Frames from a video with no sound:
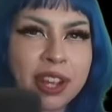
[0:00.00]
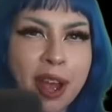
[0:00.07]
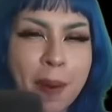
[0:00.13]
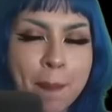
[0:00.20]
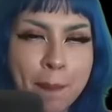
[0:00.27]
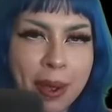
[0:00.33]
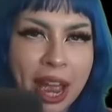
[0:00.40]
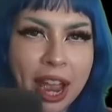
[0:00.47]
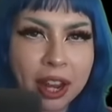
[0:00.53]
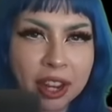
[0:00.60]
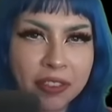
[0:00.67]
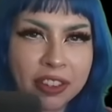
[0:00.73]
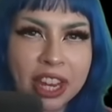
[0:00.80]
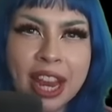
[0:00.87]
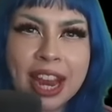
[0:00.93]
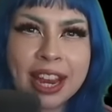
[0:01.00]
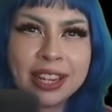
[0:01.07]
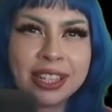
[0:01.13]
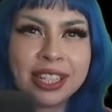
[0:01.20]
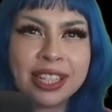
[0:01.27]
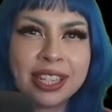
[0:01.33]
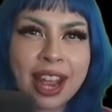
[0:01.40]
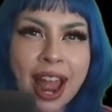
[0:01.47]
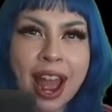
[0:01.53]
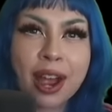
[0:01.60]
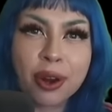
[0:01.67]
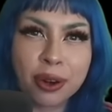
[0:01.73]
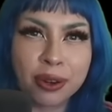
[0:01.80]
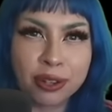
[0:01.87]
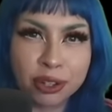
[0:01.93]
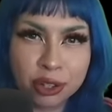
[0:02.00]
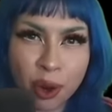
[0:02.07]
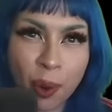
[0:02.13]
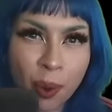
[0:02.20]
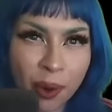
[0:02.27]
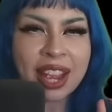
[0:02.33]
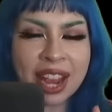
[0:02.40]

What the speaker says: a bag of candy at her door.